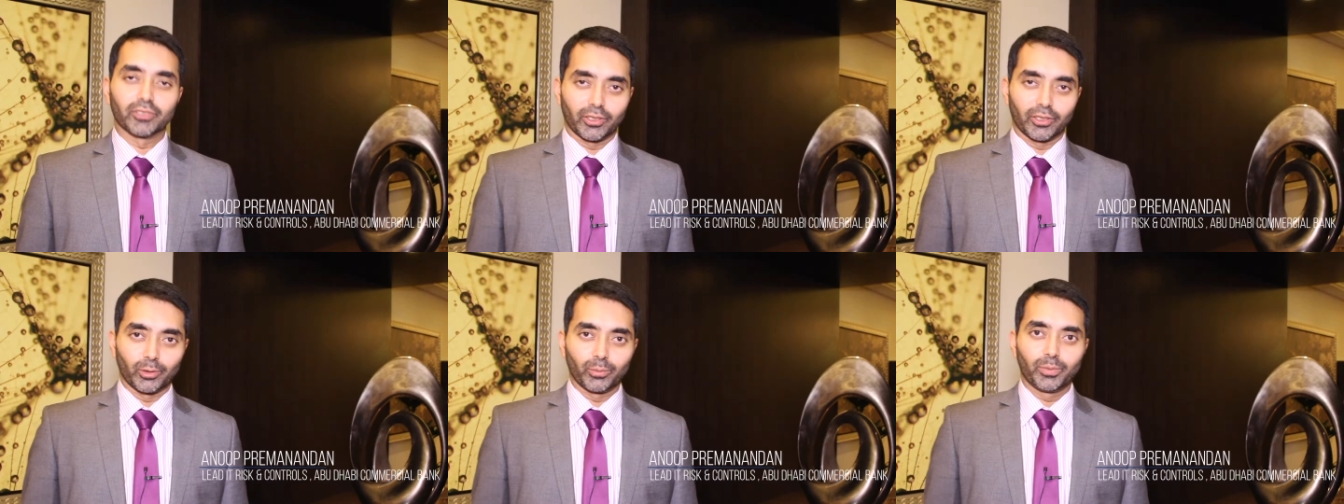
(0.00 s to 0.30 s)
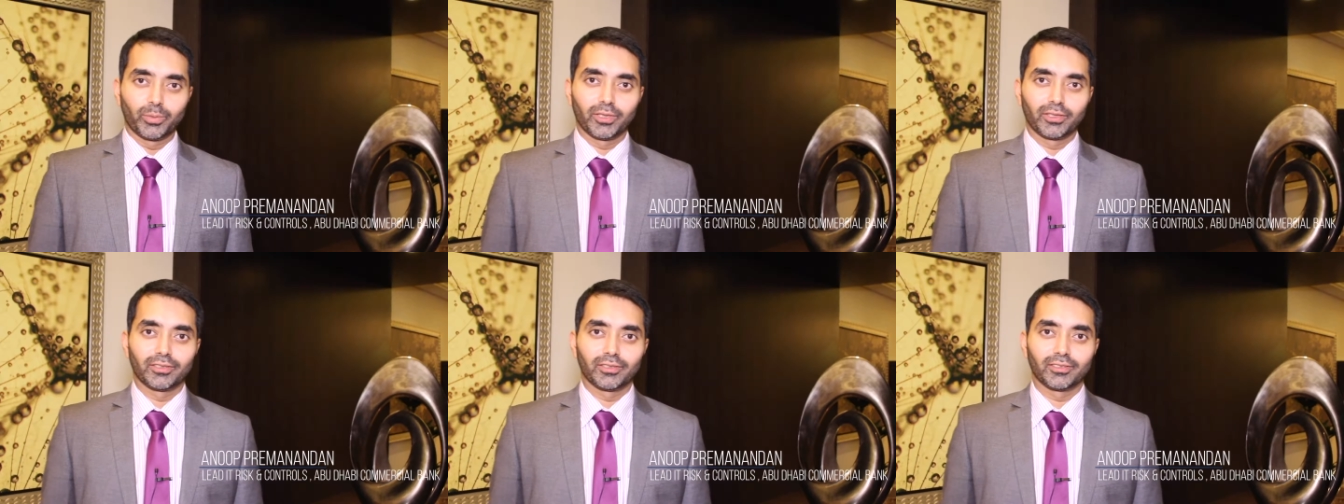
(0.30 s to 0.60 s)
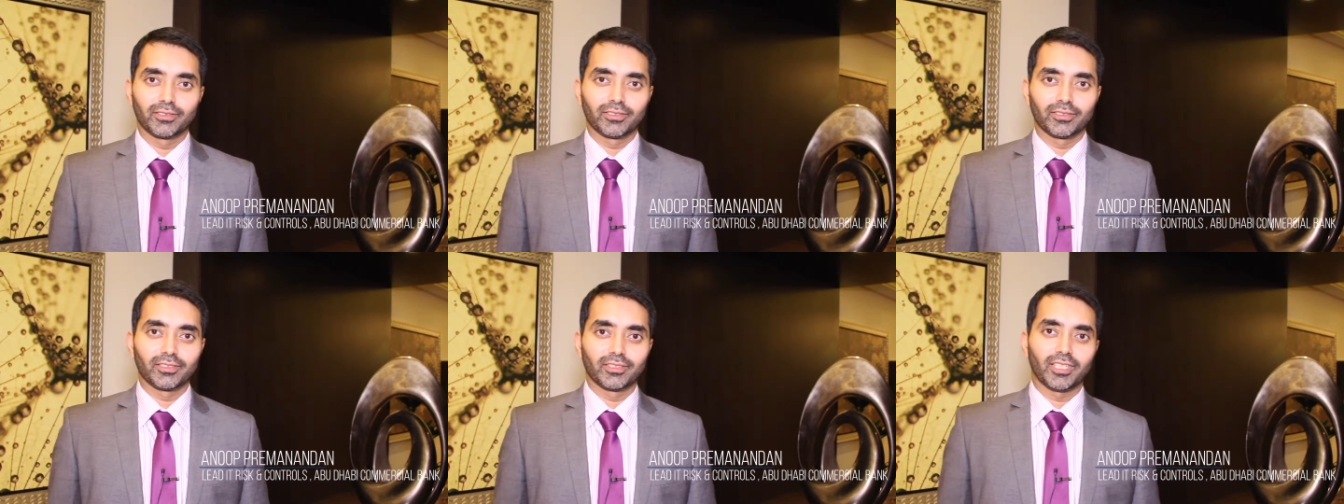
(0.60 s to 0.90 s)
is Anup.
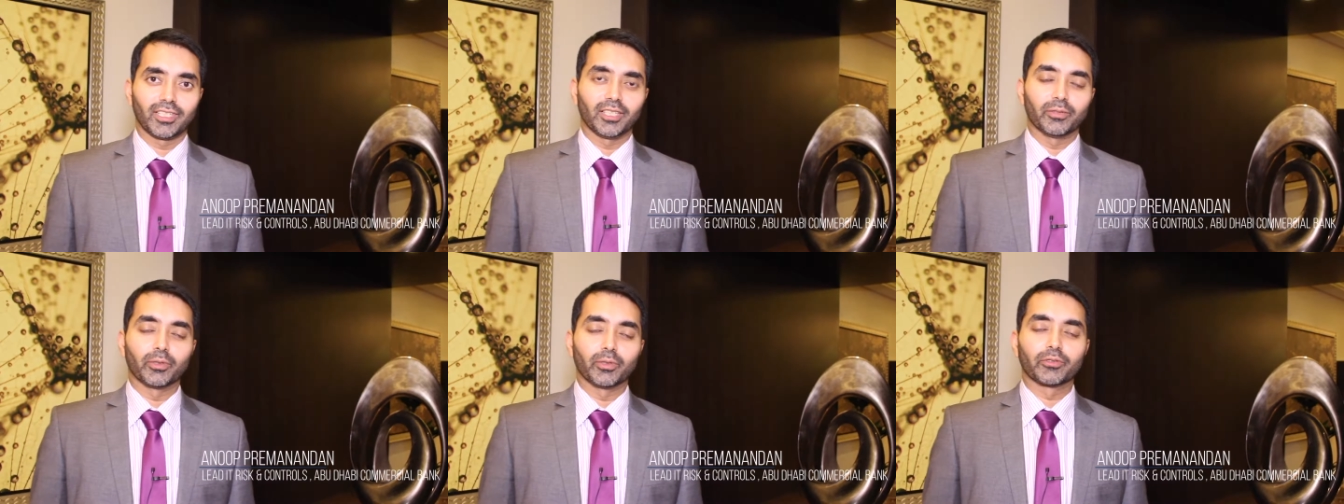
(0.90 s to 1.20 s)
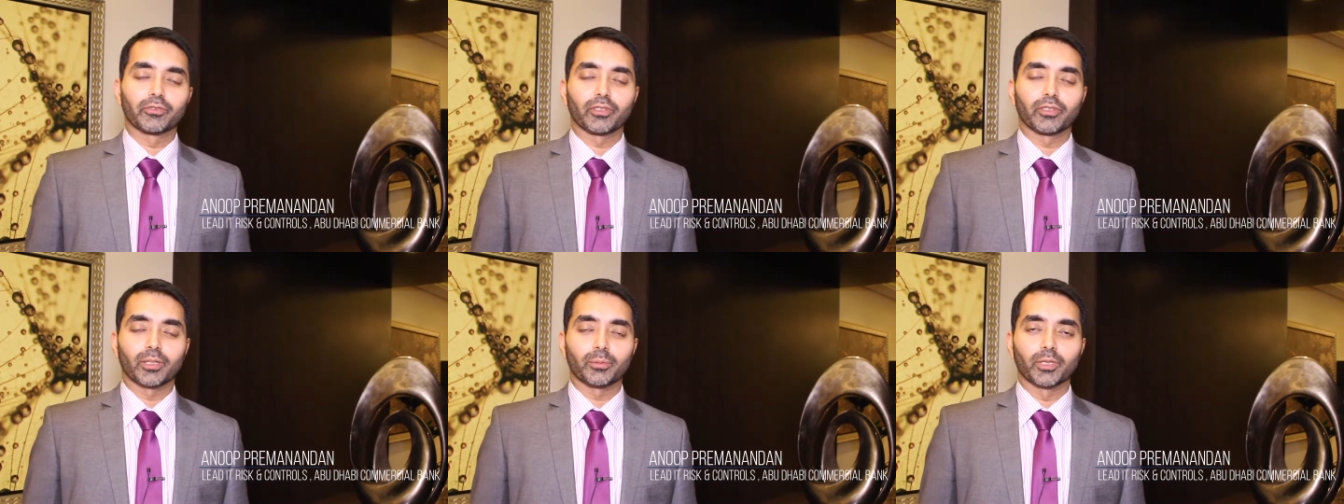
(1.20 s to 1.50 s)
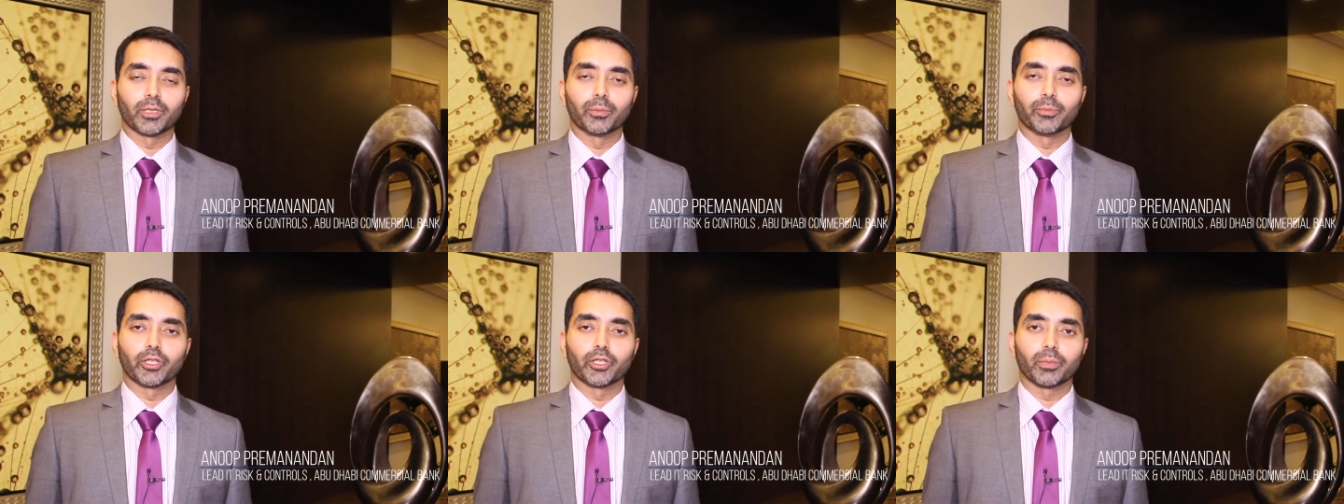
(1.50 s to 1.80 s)
I work for
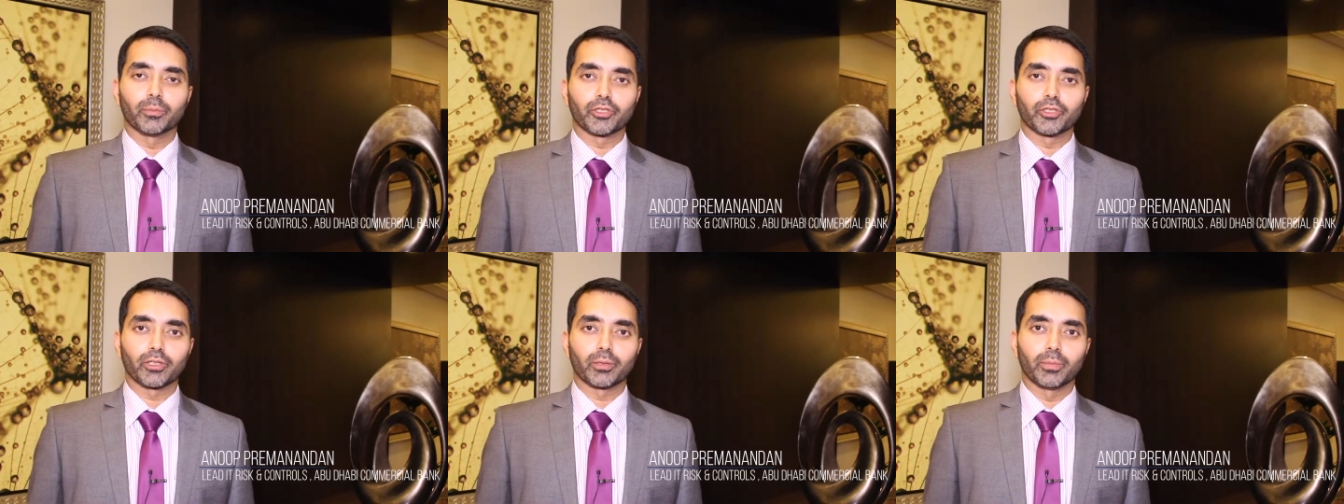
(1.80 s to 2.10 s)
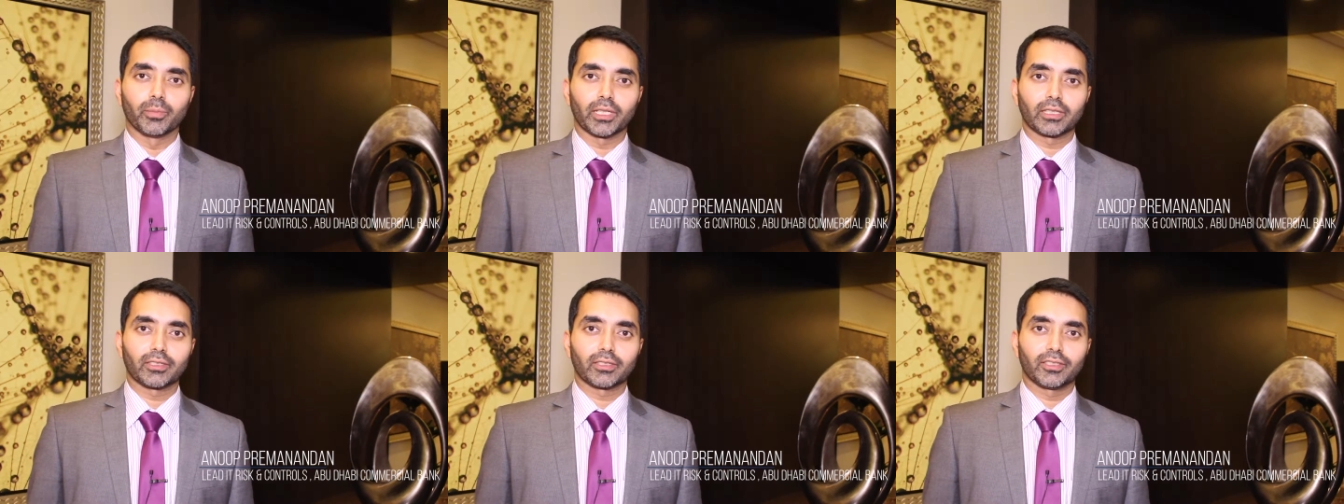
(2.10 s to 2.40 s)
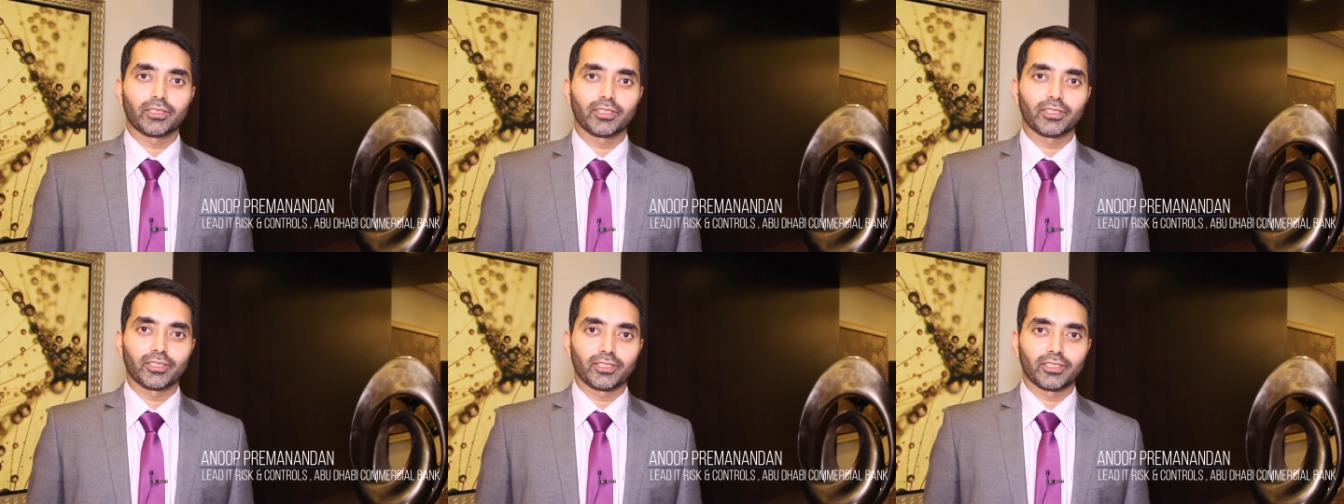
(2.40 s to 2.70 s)
Abu Dhabi Commercial Bank.
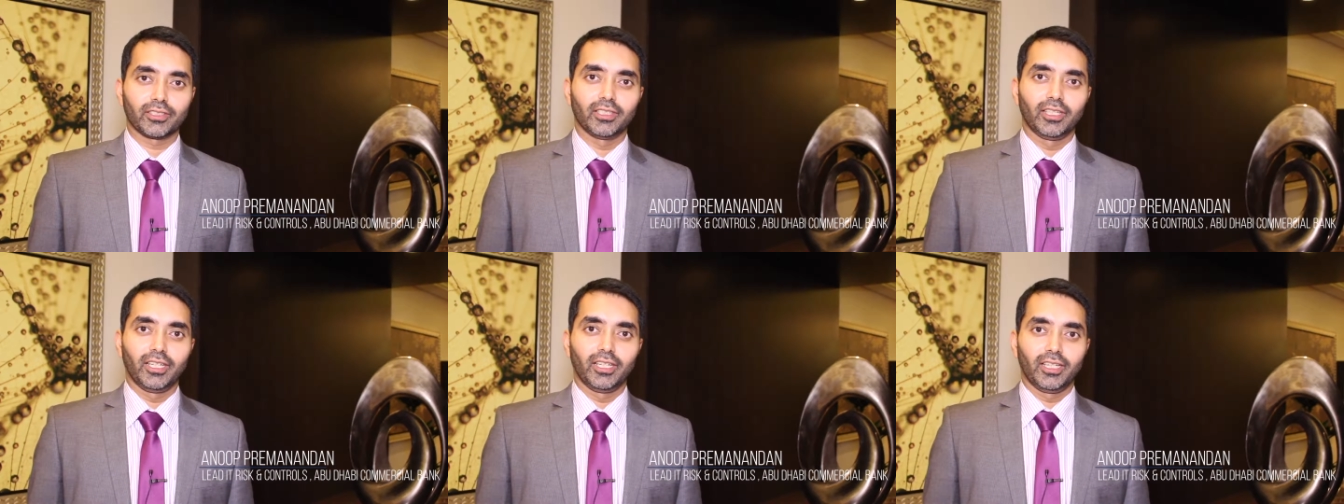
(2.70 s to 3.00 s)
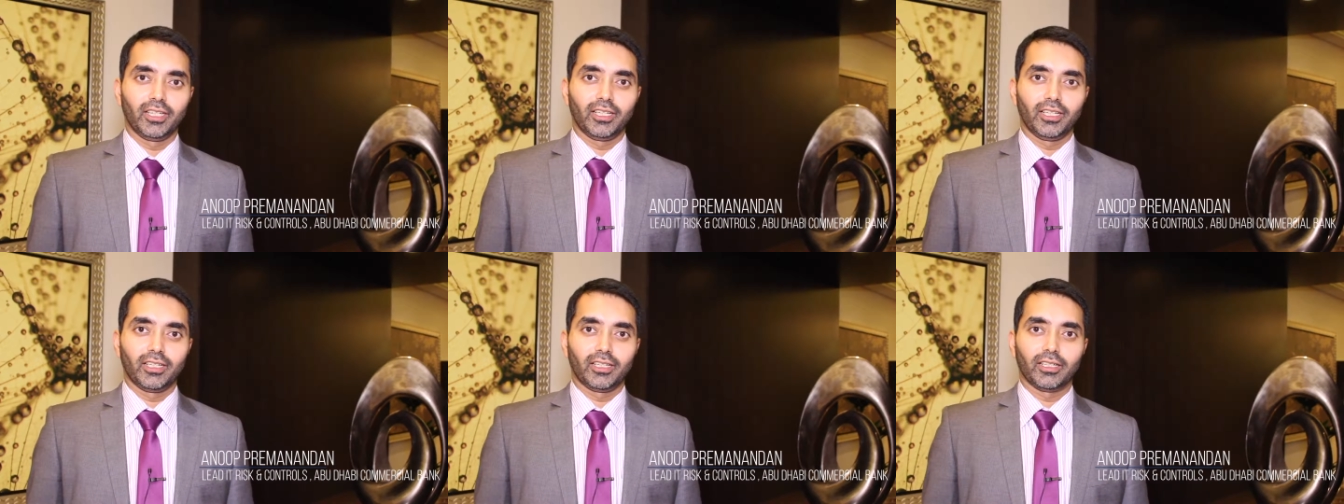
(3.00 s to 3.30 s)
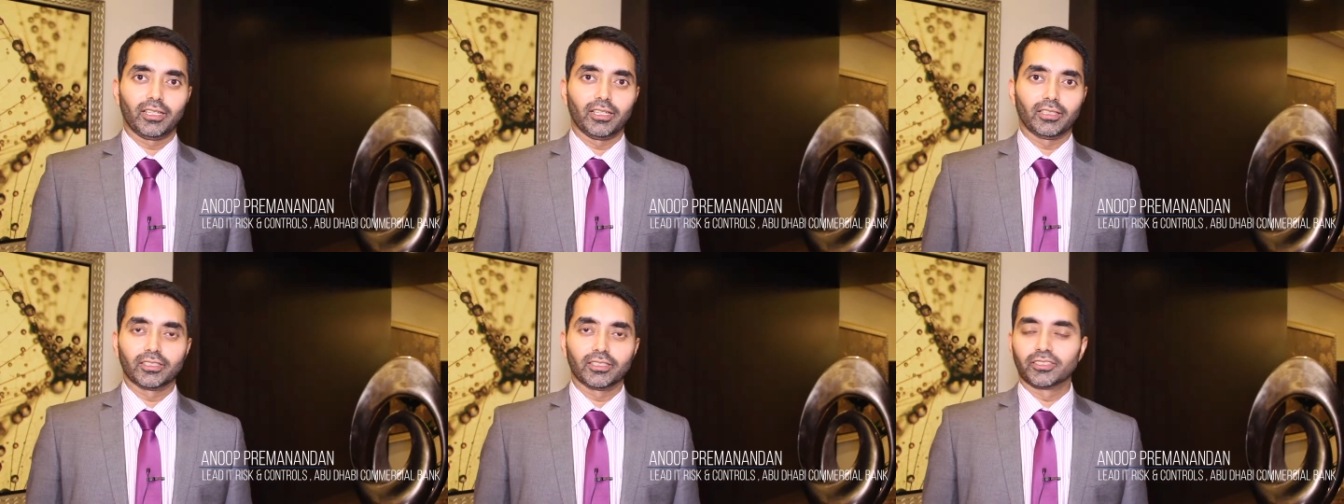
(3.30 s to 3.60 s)

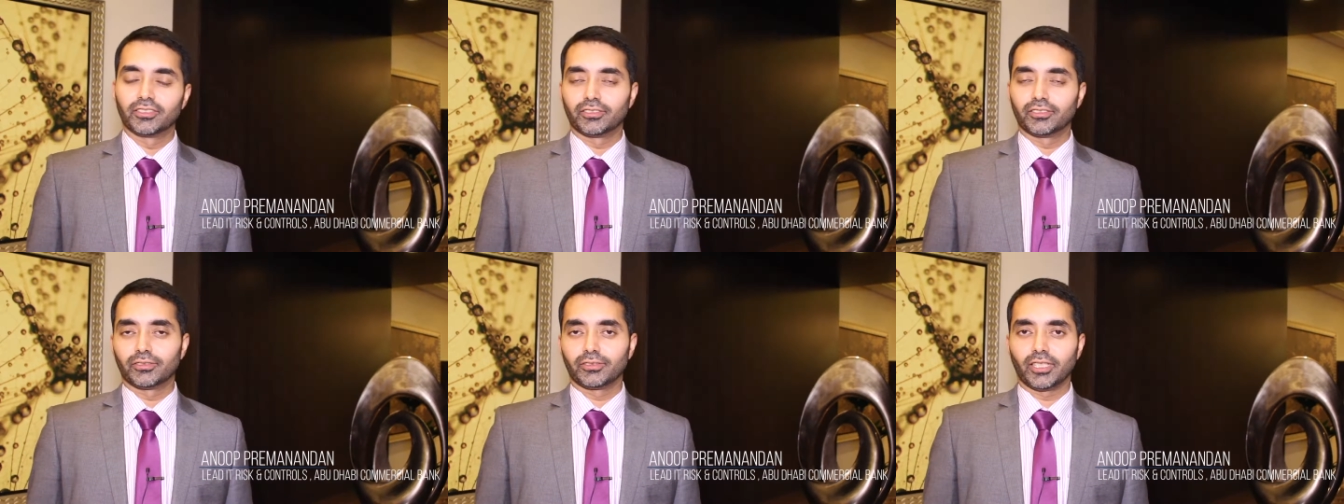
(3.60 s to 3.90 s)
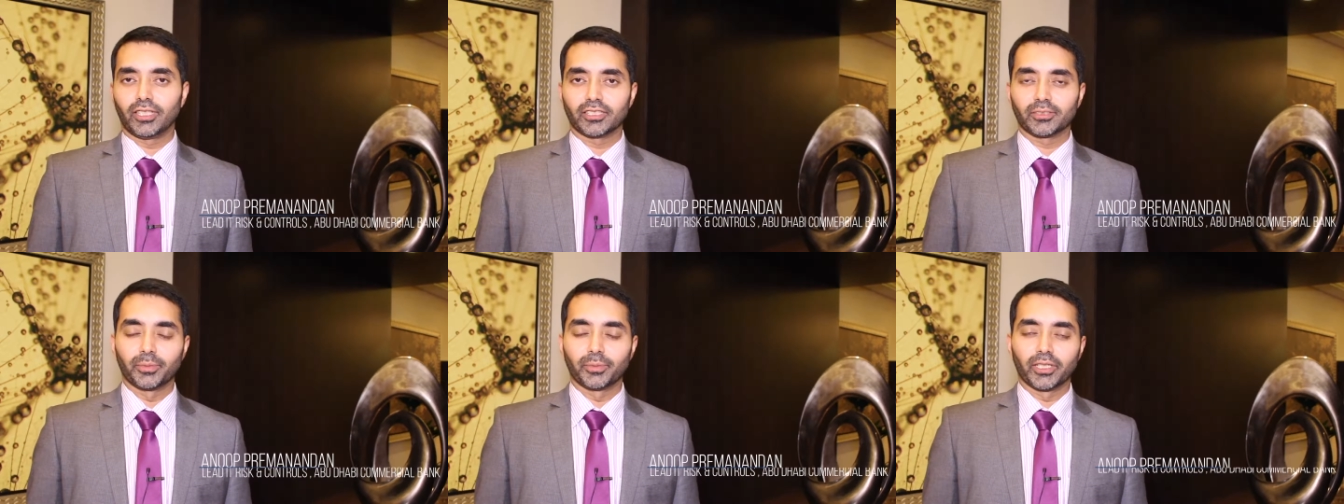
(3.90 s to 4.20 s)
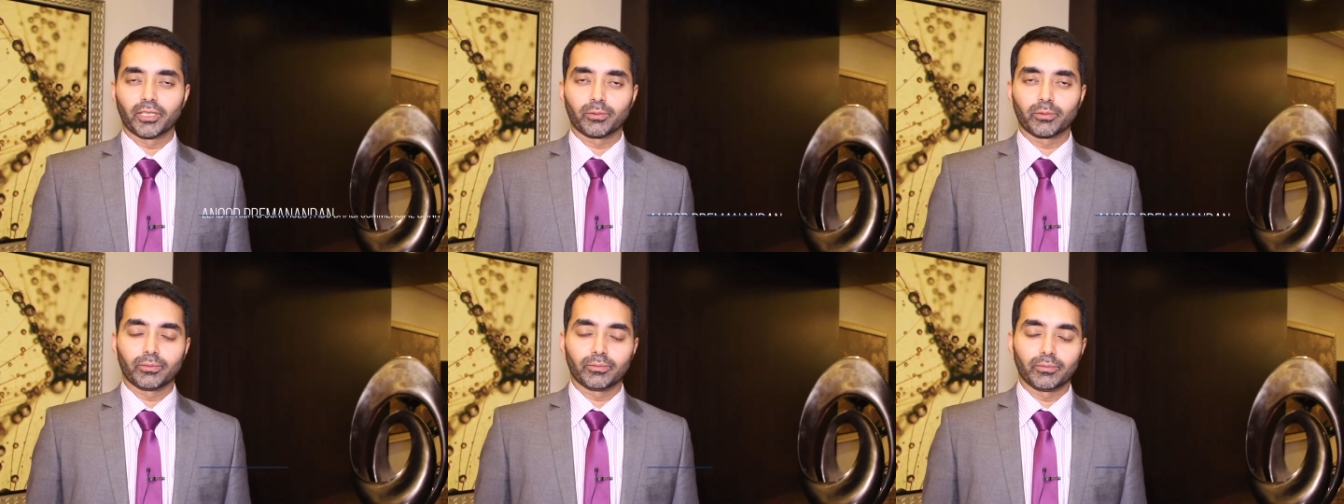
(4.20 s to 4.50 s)
Uh, this has been a